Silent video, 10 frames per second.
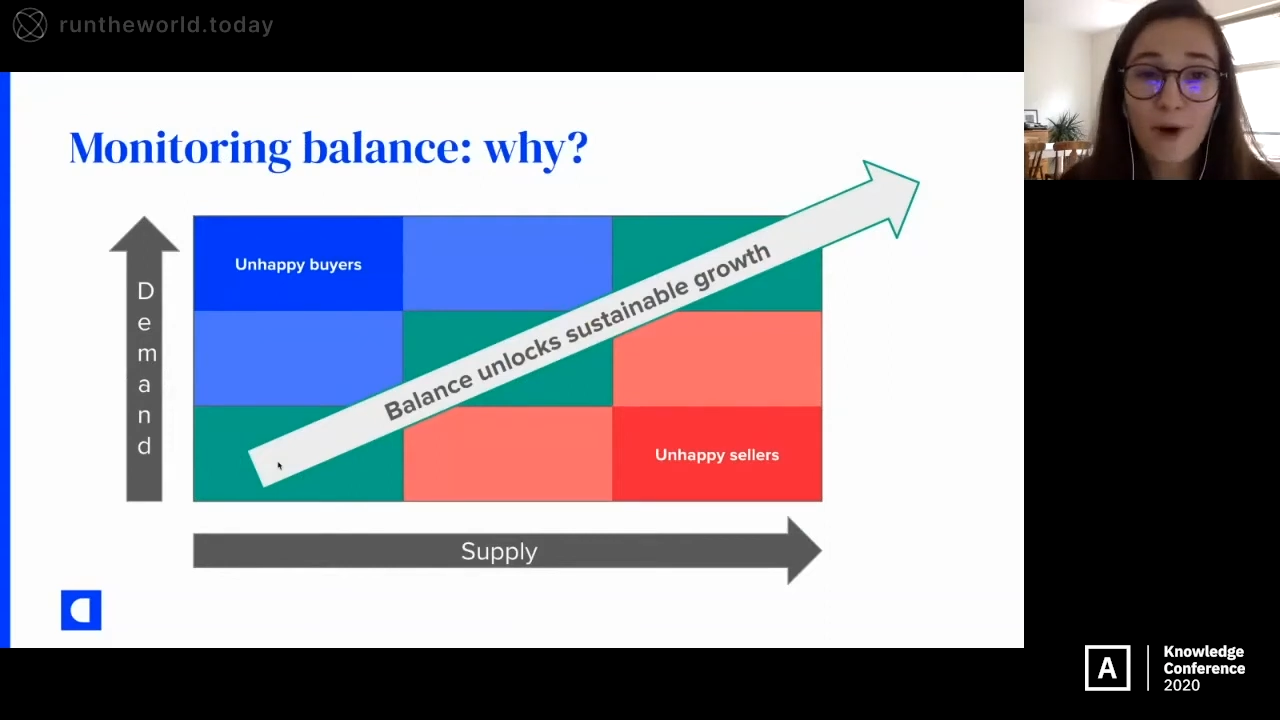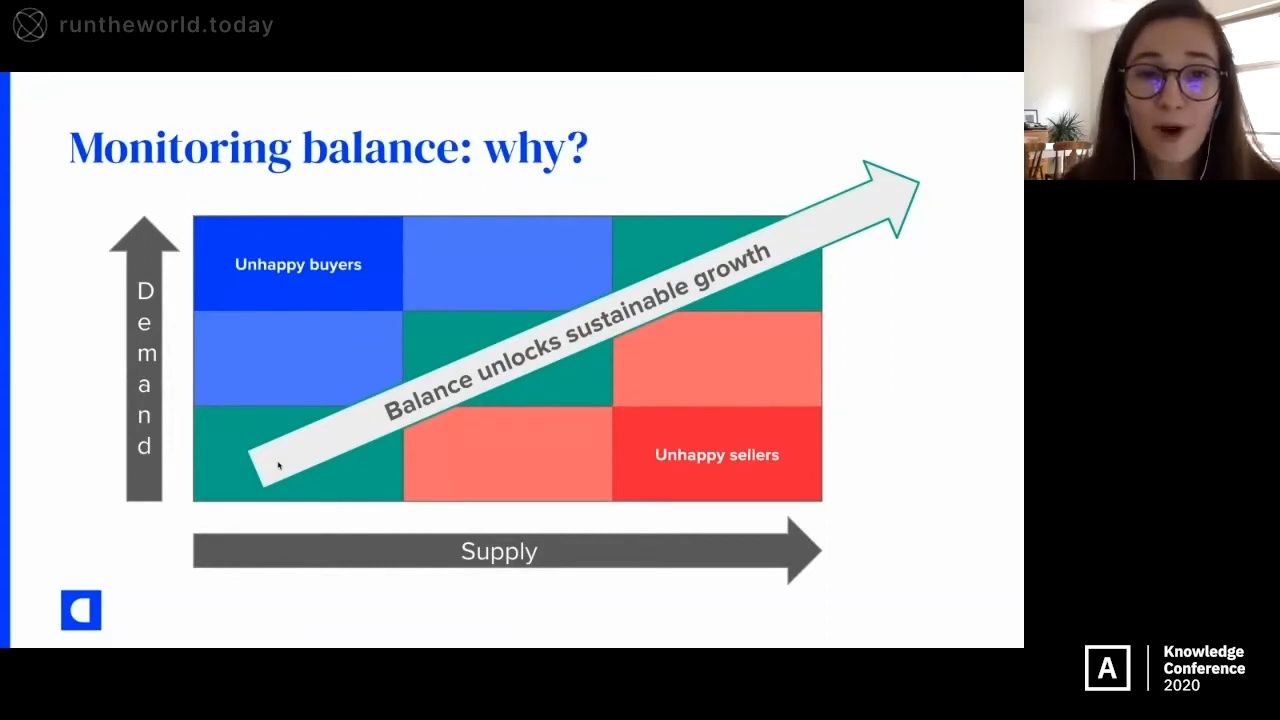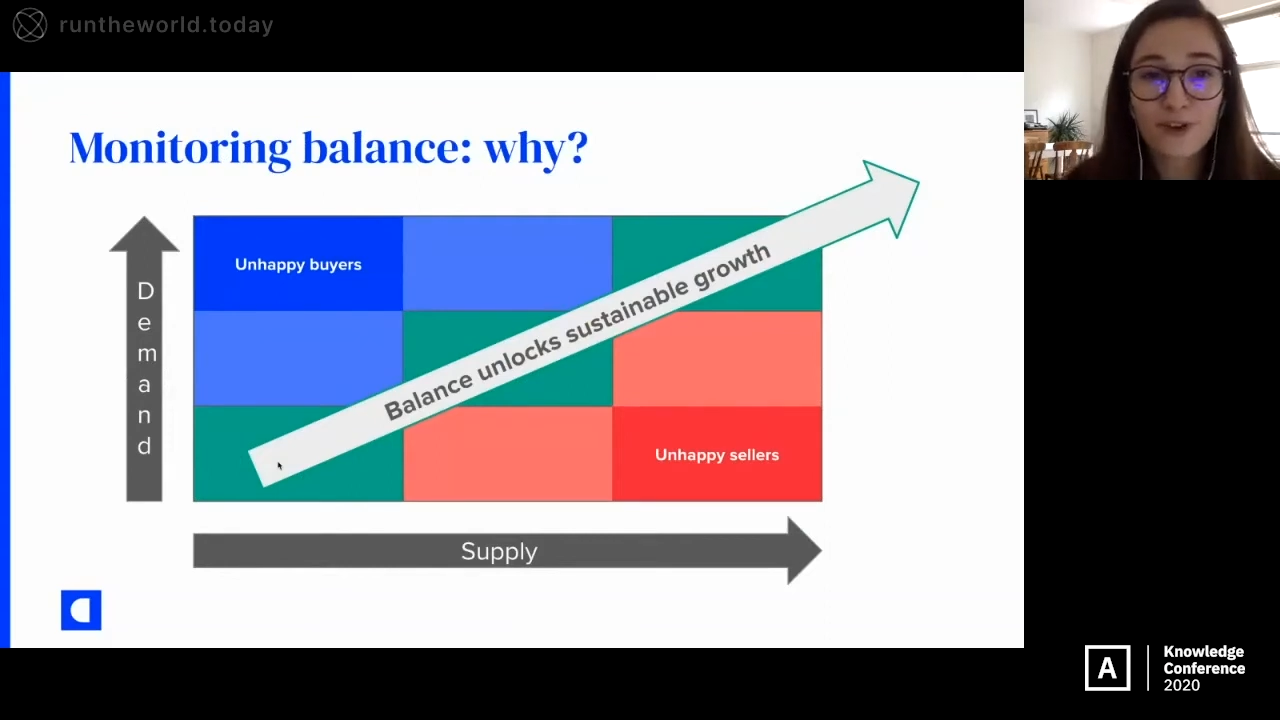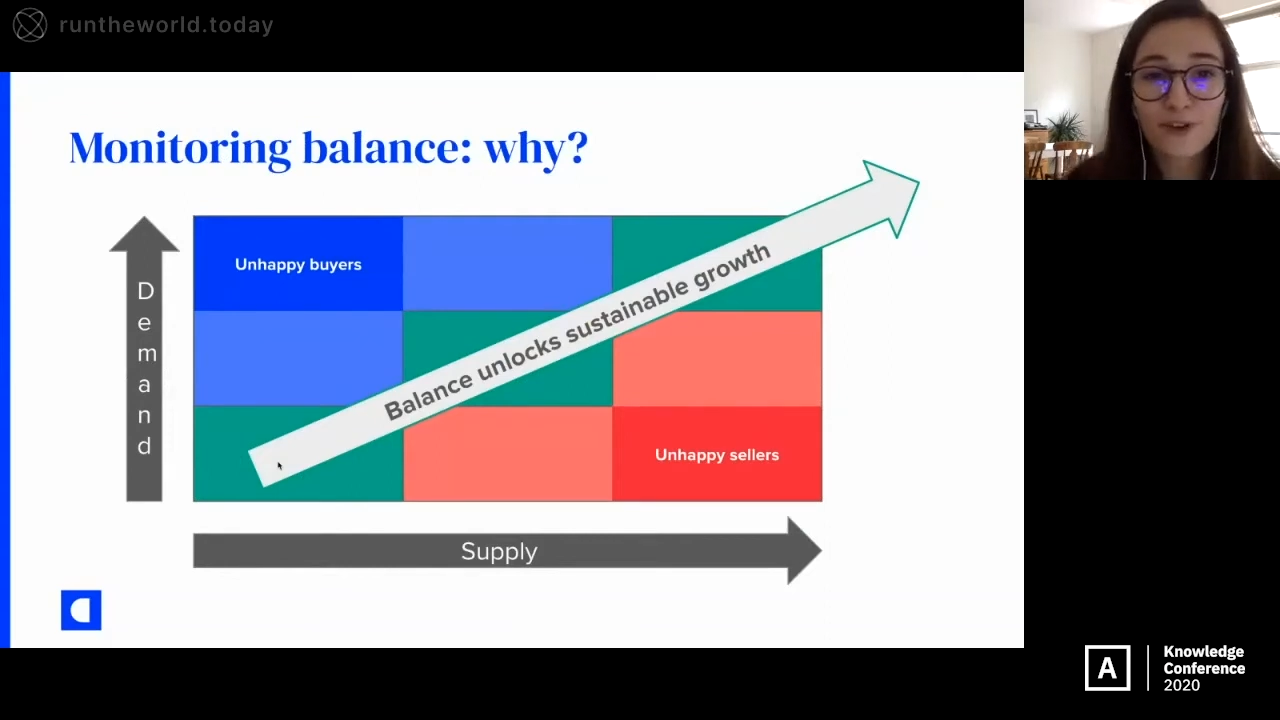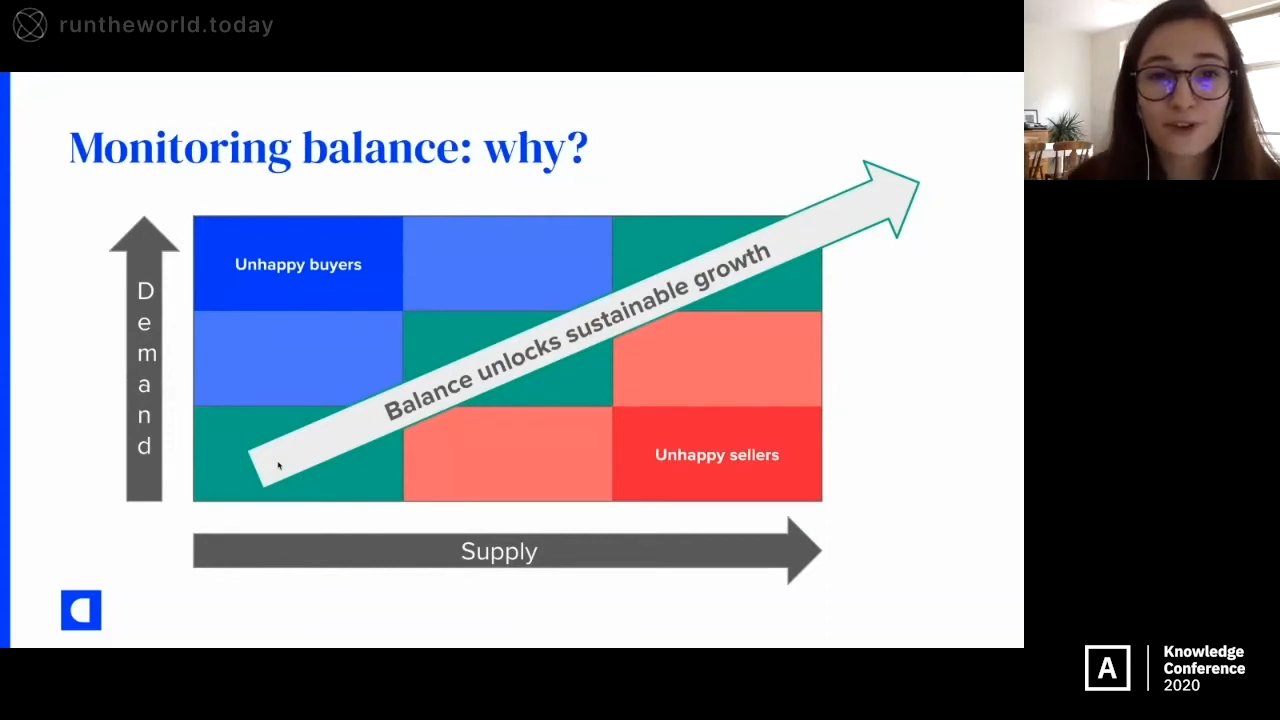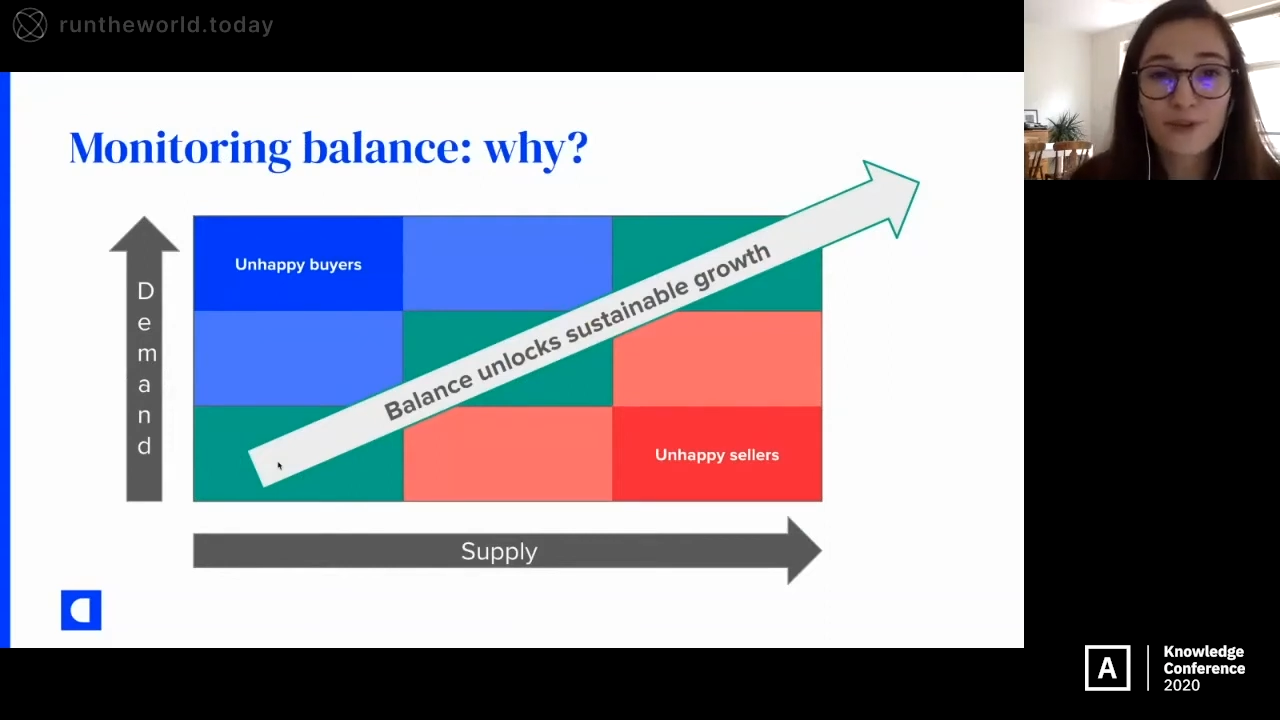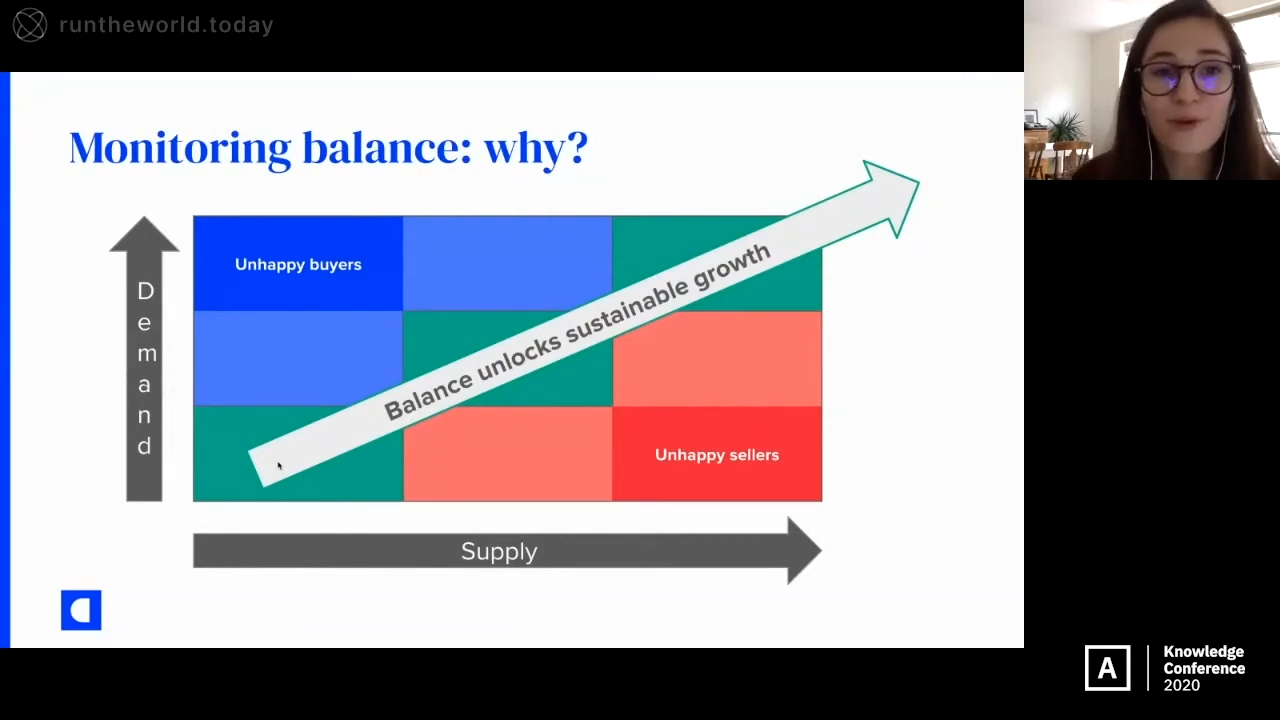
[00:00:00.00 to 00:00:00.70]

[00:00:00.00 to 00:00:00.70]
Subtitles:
auctions,